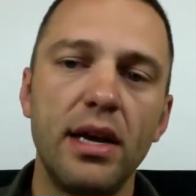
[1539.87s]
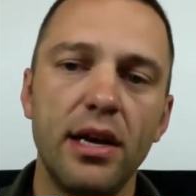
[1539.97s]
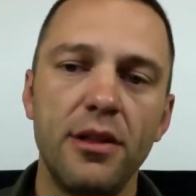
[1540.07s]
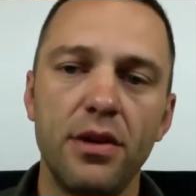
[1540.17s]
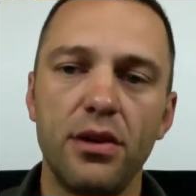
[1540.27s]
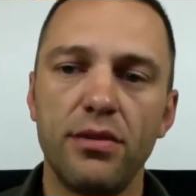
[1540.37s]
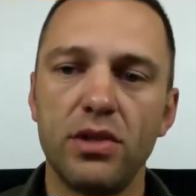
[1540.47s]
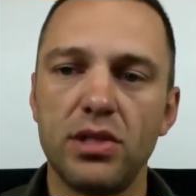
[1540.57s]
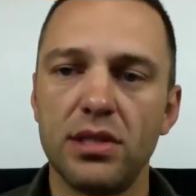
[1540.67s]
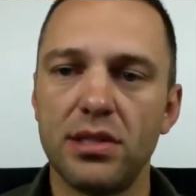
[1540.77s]
in the
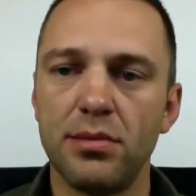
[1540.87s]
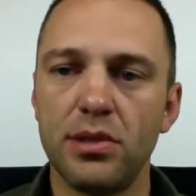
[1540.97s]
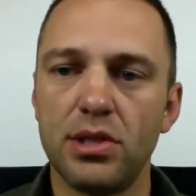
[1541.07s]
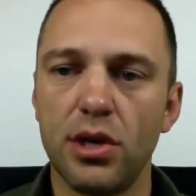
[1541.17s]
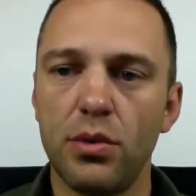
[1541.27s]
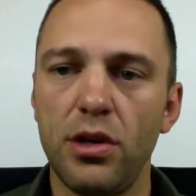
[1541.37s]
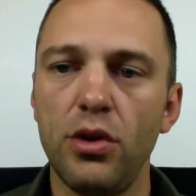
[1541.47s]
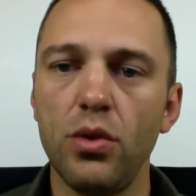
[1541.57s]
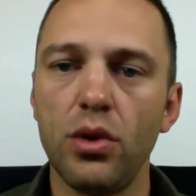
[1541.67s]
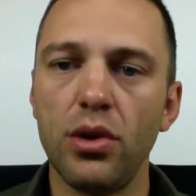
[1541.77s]
nervous system. And so when
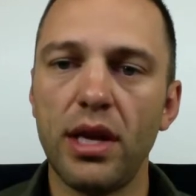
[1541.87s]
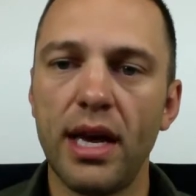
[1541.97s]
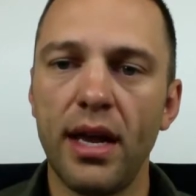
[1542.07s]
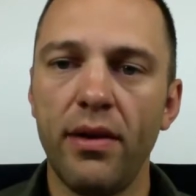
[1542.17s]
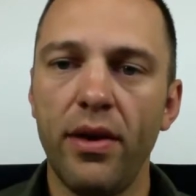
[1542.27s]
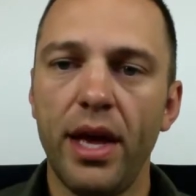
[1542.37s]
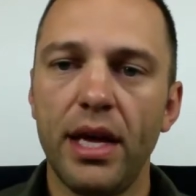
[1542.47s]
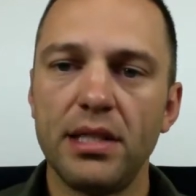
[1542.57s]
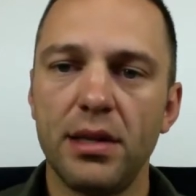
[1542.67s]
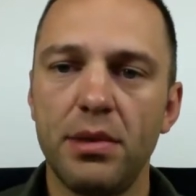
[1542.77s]
you look at
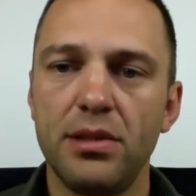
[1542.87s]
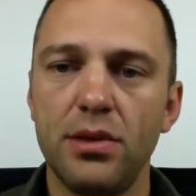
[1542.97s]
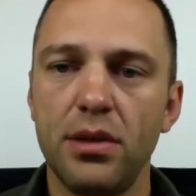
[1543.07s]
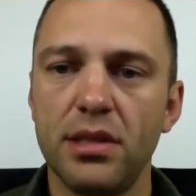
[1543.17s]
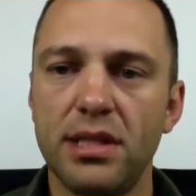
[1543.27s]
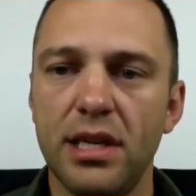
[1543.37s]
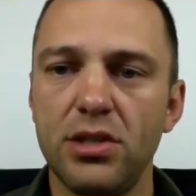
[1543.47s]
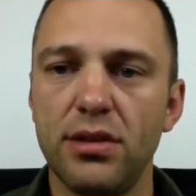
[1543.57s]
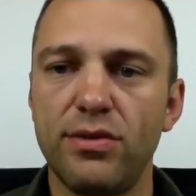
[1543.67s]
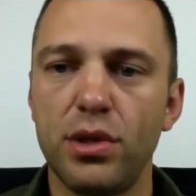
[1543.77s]
somebody's
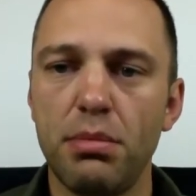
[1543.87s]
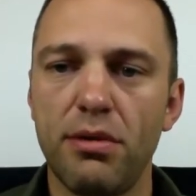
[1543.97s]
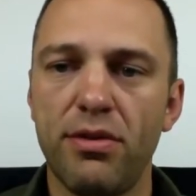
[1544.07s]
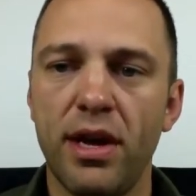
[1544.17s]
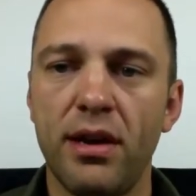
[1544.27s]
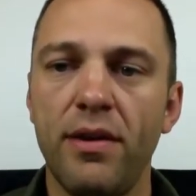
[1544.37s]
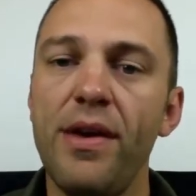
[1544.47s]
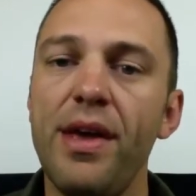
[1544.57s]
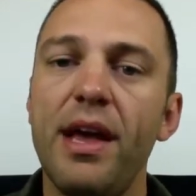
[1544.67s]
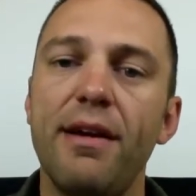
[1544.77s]
utilization of tryptophan,
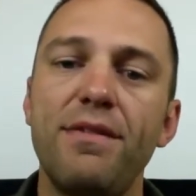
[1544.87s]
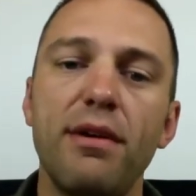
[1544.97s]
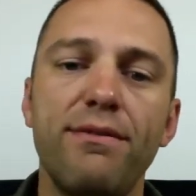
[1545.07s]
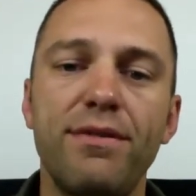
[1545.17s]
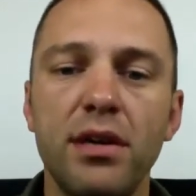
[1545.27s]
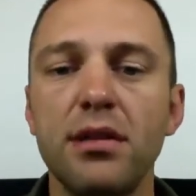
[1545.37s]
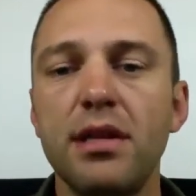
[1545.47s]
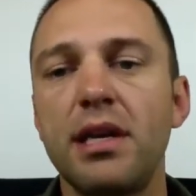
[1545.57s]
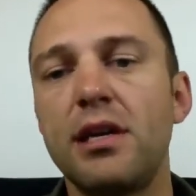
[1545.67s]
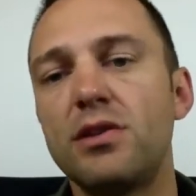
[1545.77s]
if they're
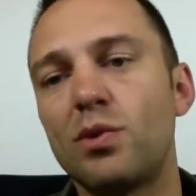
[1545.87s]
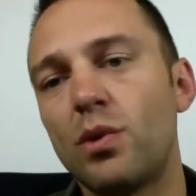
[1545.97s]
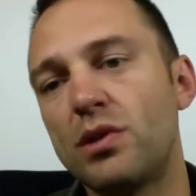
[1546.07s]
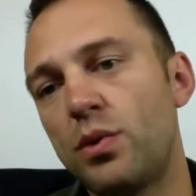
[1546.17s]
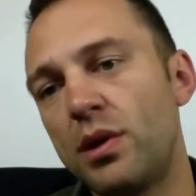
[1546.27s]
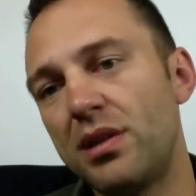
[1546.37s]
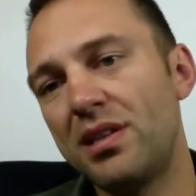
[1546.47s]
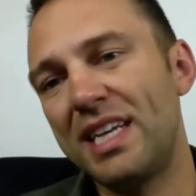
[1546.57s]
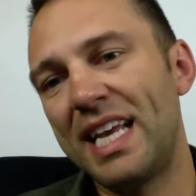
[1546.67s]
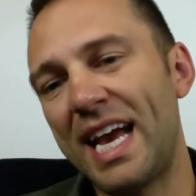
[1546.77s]
funneling it towards
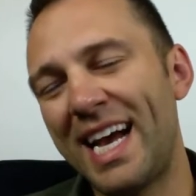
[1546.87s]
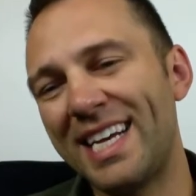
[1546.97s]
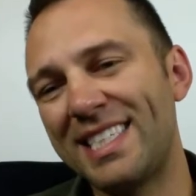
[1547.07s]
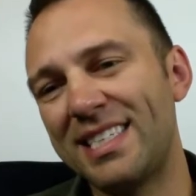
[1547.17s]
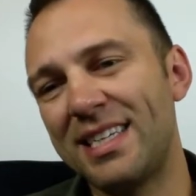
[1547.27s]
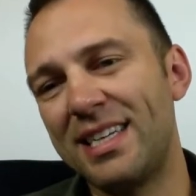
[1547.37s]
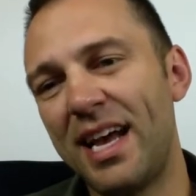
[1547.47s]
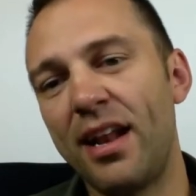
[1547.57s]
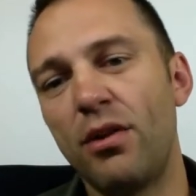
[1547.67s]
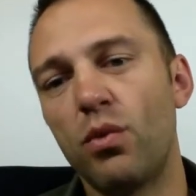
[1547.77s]
quinolinic acid
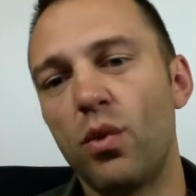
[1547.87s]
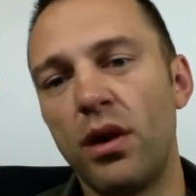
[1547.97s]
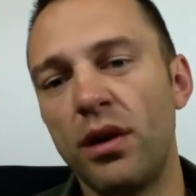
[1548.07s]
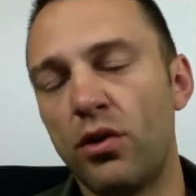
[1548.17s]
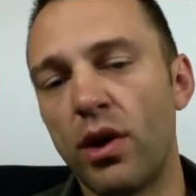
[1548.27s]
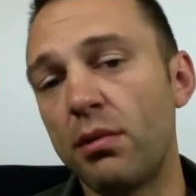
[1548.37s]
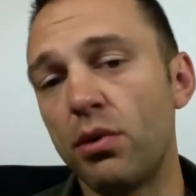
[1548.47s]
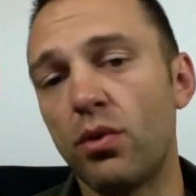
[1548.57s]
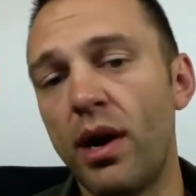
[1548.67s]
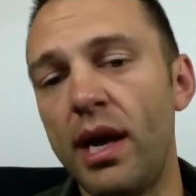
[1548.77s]
at an
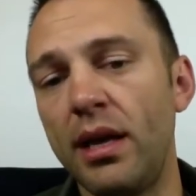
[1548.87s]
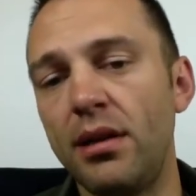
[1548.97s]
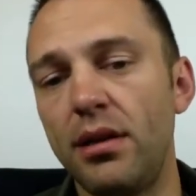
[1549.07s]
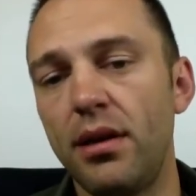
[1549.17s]
incredible rate,